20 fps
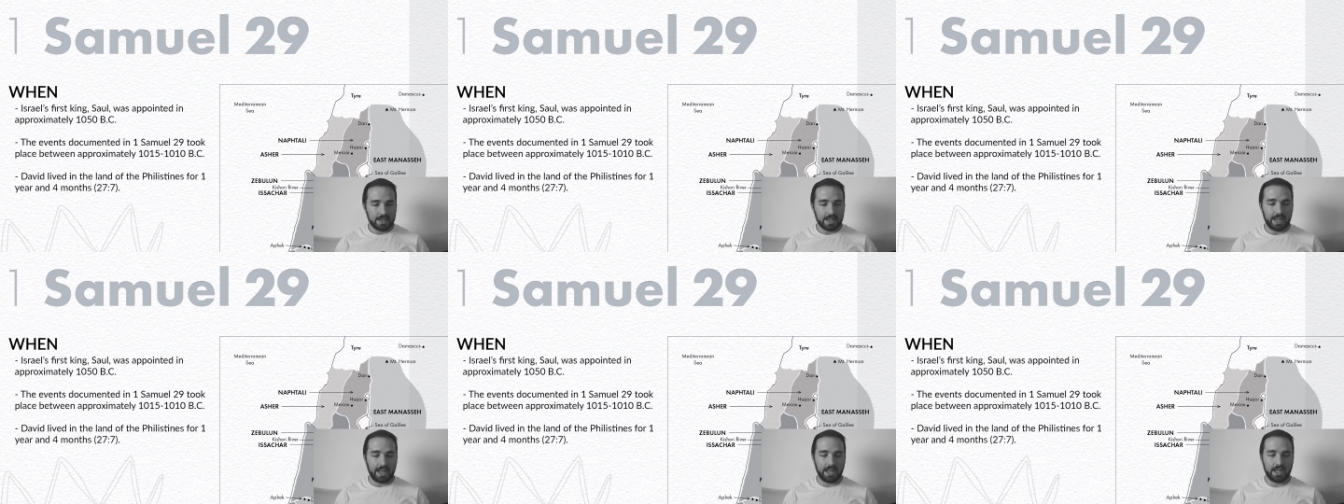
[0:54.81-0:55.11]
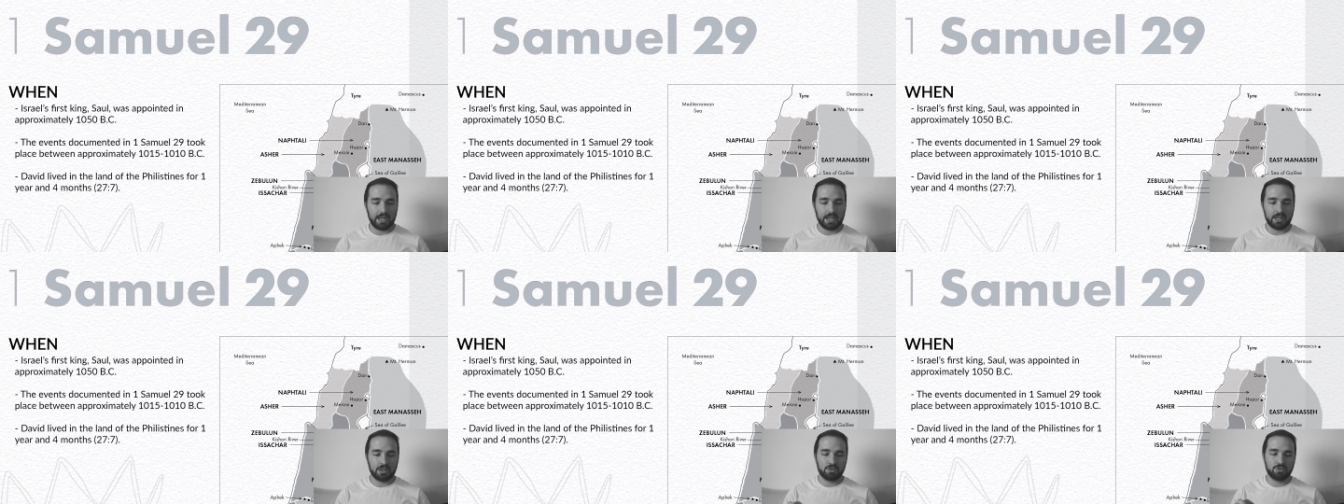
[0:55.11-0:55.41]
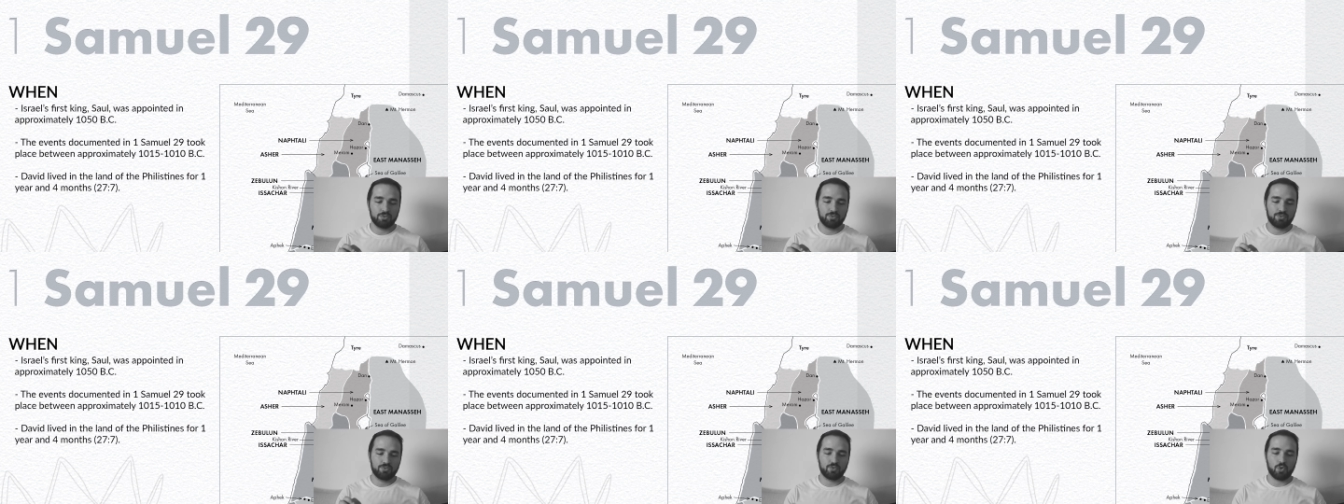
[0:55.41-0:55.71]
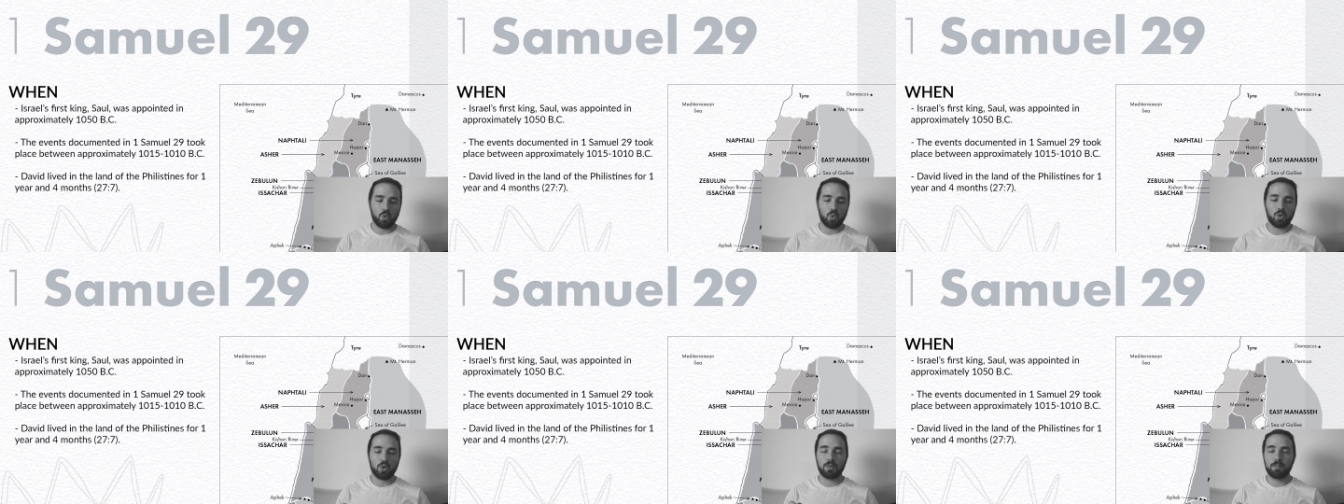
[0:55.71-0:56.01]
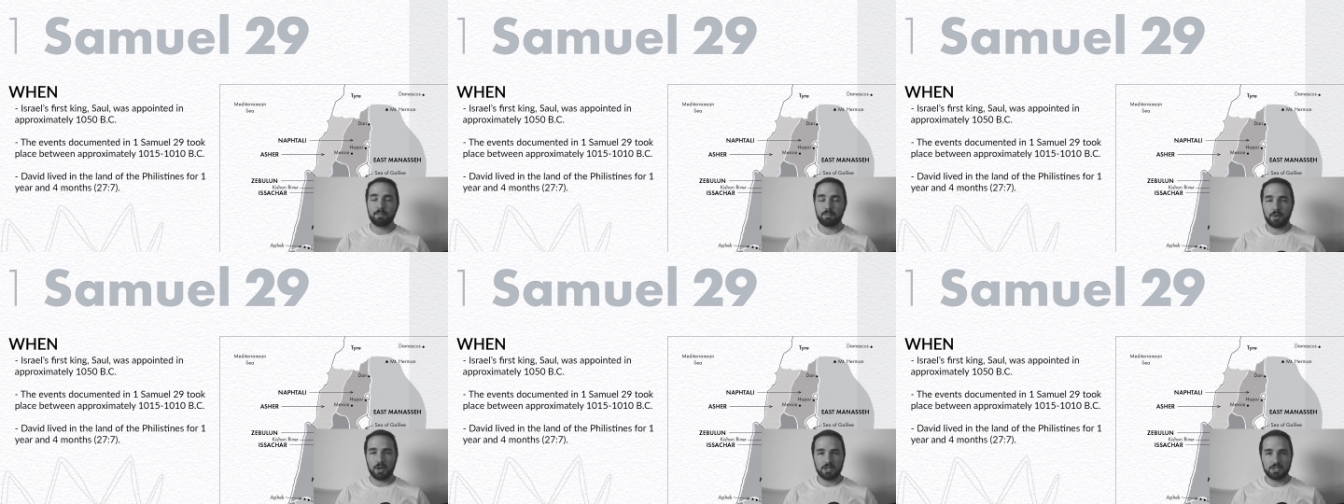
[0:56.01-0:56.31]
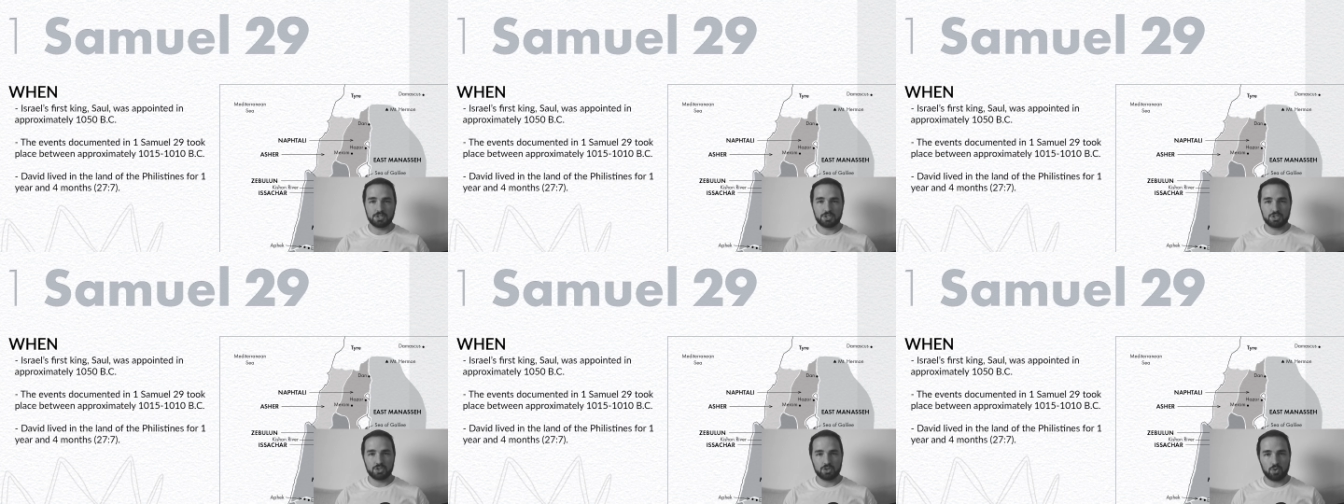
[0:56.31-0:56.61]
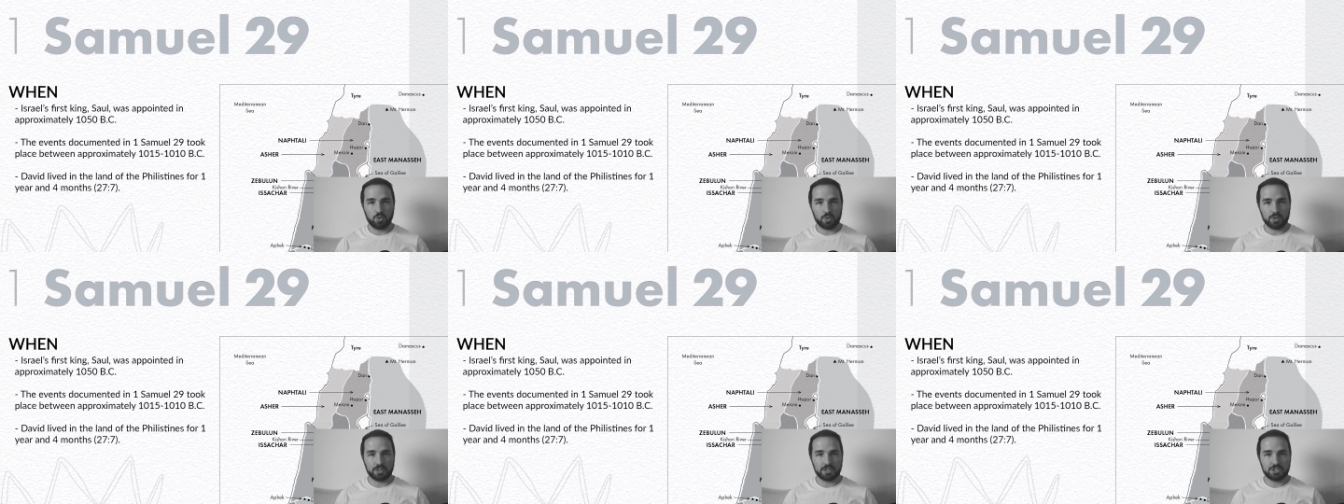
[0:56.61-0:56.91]
and four months,
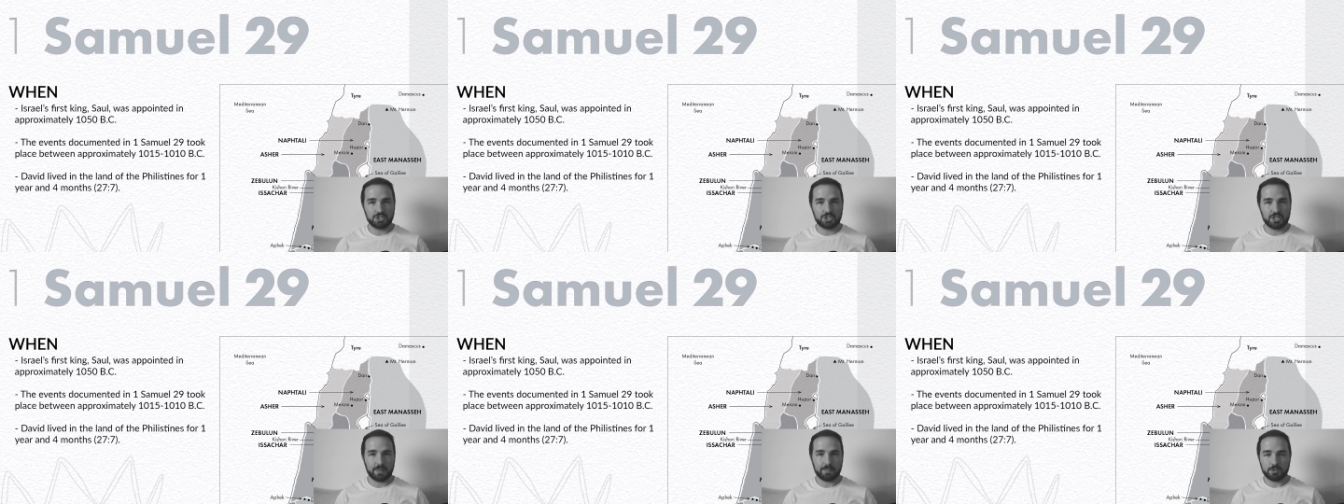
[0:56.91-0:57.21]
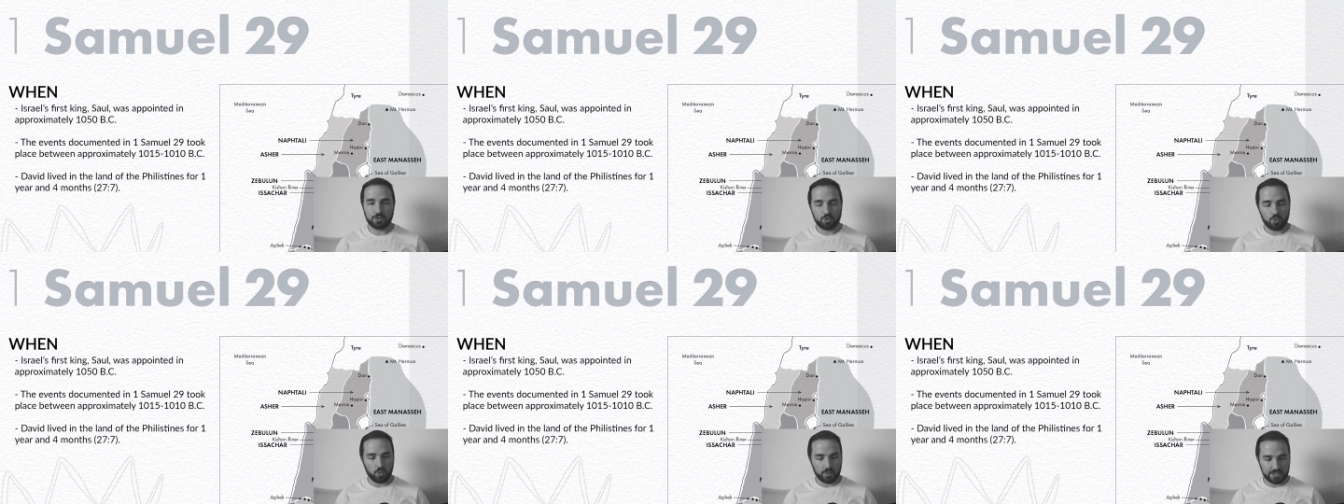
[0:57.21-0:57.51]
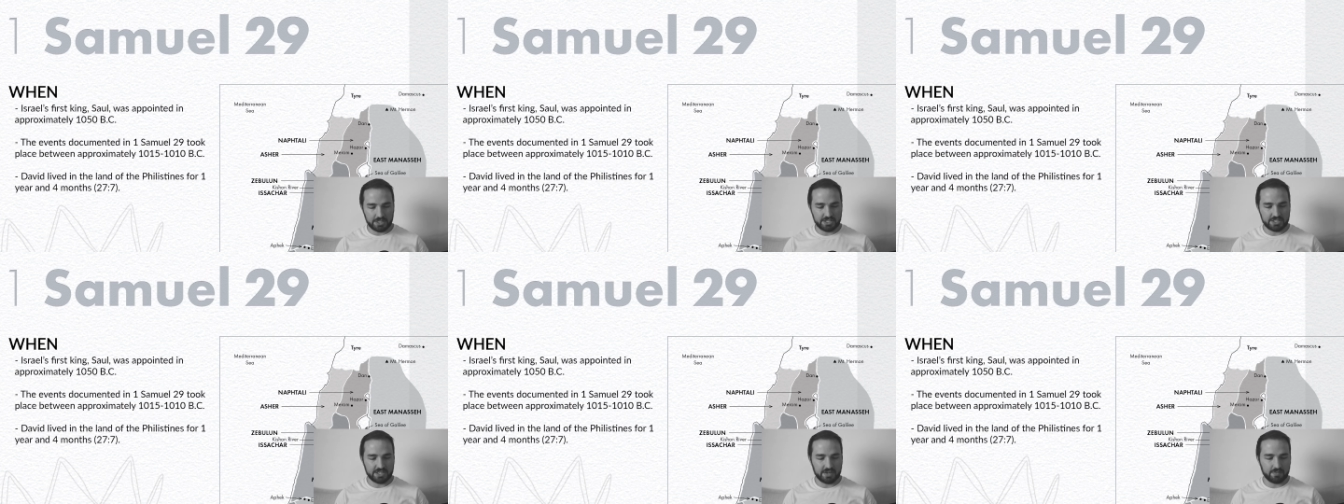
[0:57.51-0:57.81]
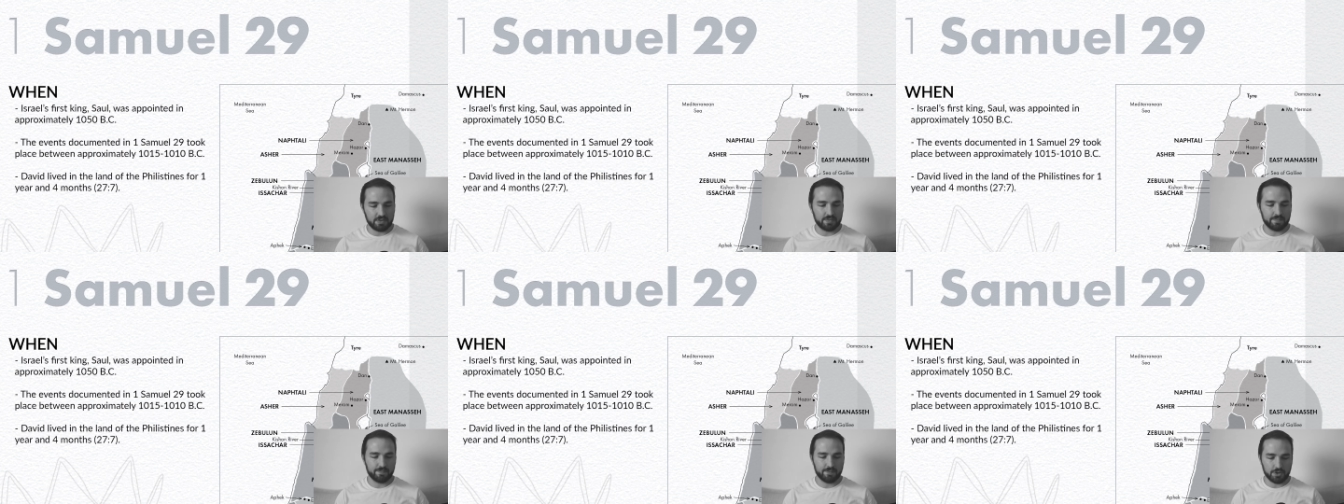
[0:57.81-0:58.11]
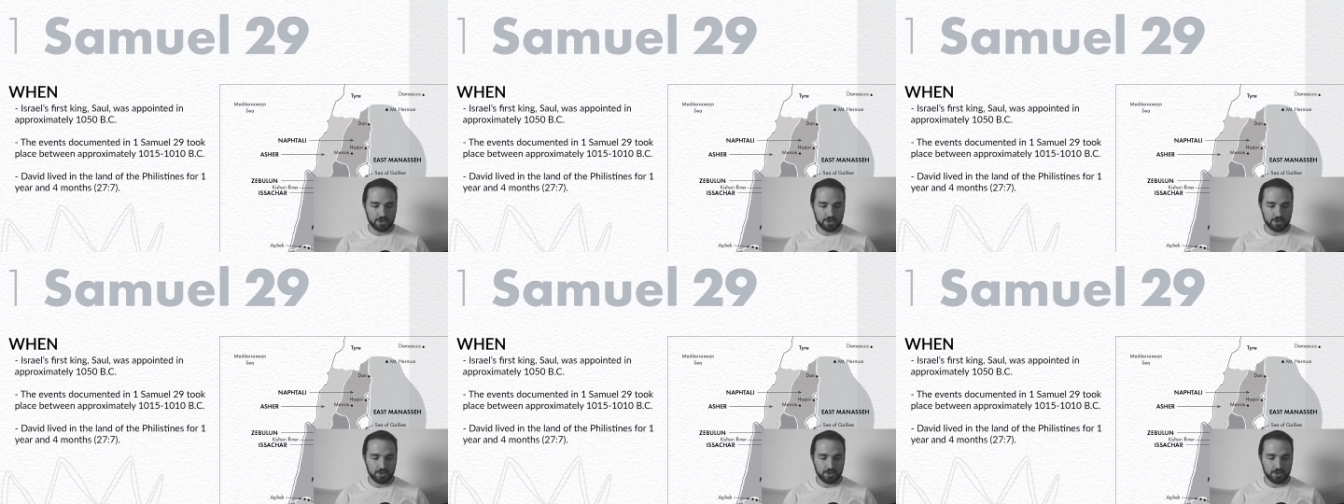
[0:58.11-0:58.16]
according to chapter 27,